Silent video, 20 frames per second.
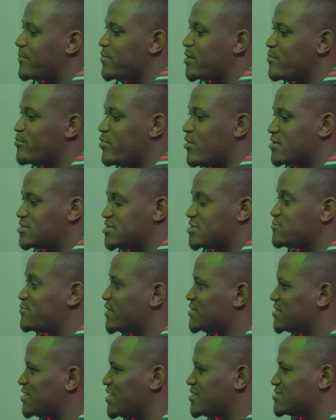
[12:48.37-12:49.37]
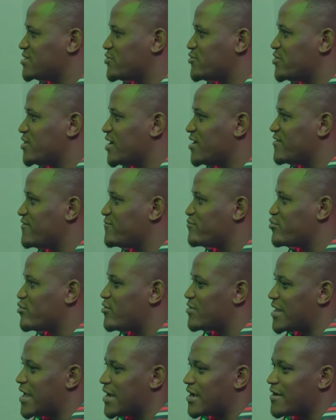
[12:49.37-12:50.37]
like being boxed, especially as a creative.
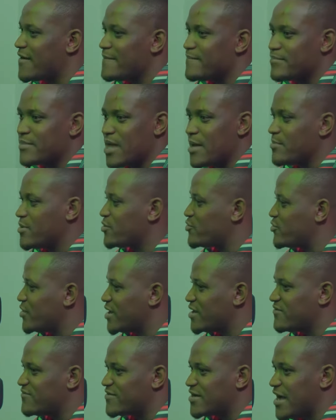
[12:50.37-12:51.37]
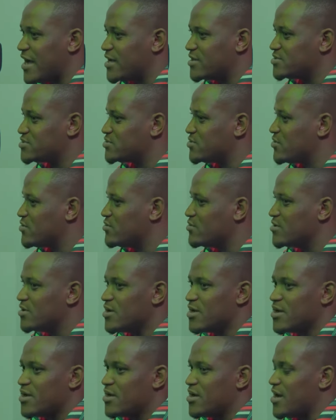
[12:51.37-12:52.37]
Bro. Got like, you. I'm a creative guy, so
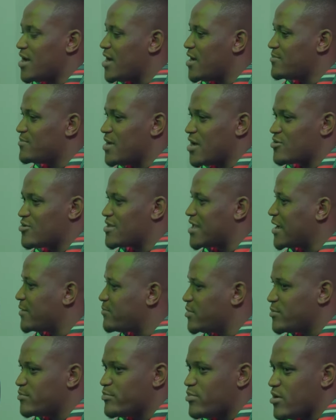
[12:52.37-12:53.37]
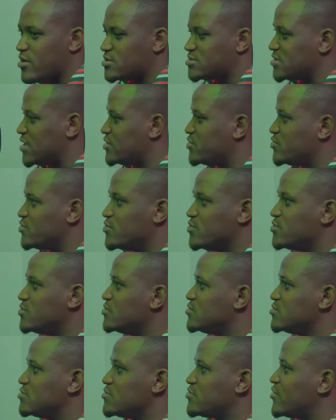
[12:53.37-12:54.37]
um, I don't like being boxed. I
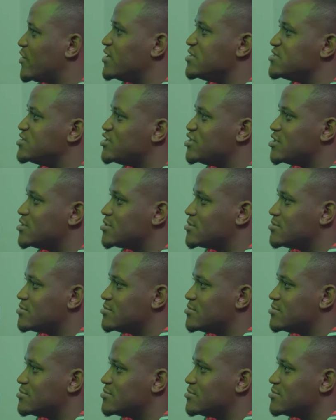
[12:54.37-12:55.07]
do crazy shit.